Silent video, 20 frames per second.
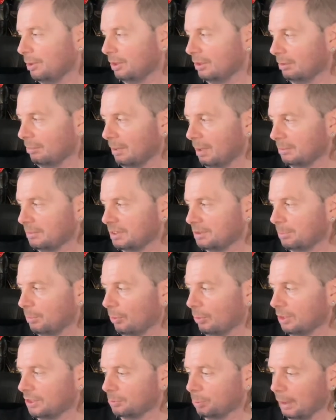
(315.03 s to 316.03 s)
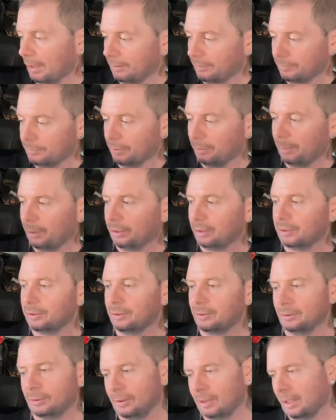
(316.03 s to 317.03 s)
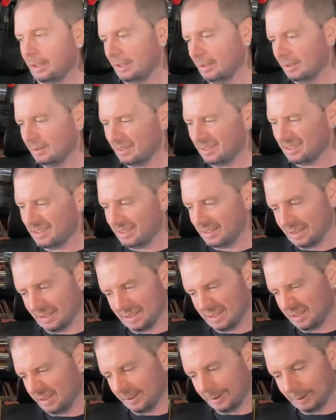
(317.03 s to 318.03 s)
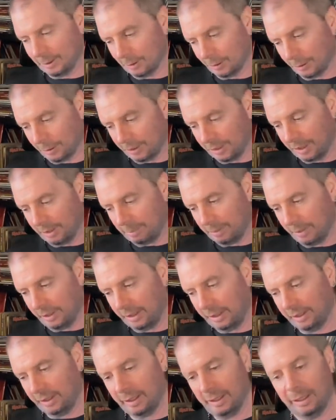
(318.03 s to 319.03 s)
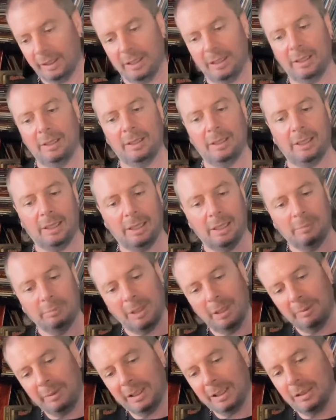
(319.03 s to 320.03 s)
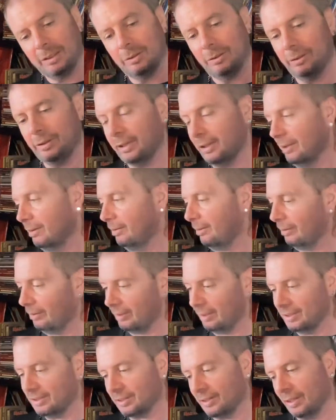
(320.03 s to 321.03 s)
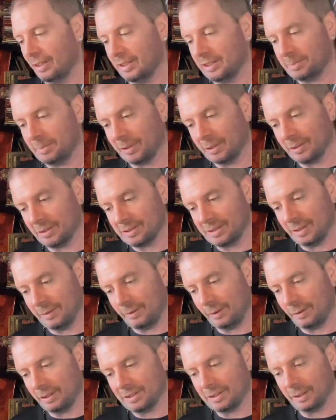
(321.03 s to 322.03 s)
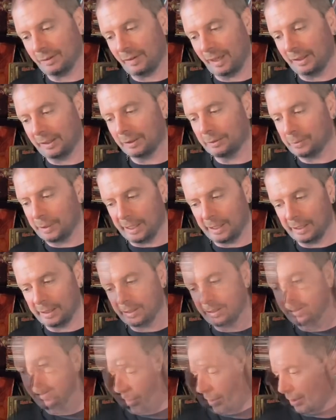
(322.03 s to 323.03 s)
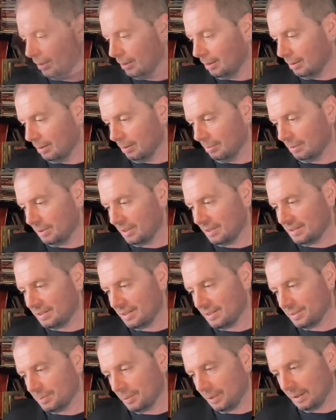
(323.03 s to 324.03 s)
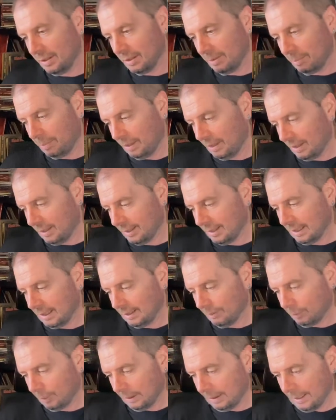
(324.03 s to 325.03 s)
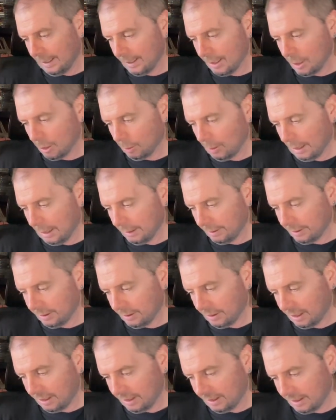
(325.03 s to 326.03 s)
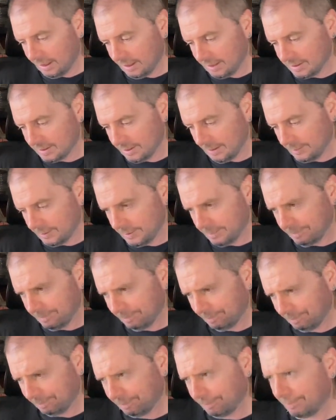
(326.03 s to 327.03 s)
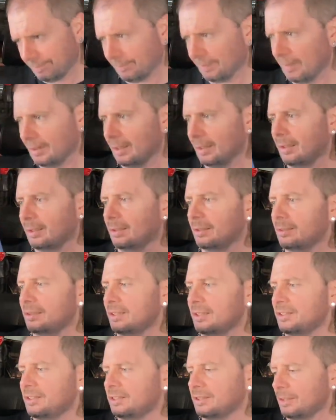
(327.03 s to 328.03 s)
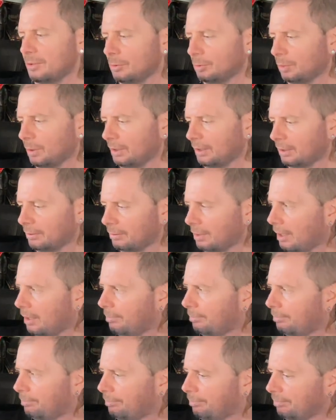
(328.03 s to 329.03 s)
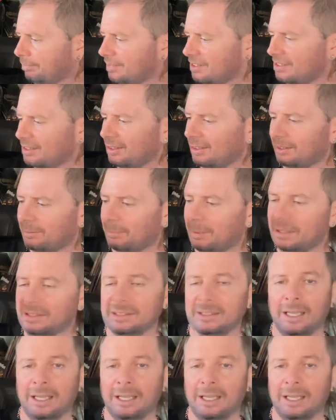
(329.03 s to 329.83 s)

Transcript: got the Mamas Boys, Waiting for a Miracle. This is a single or an EP. Um, I'm including these guys because they're very sort of underrated, you know. But this is when the band kind of went AOR in 1987. This is a good one to grab. It's not the best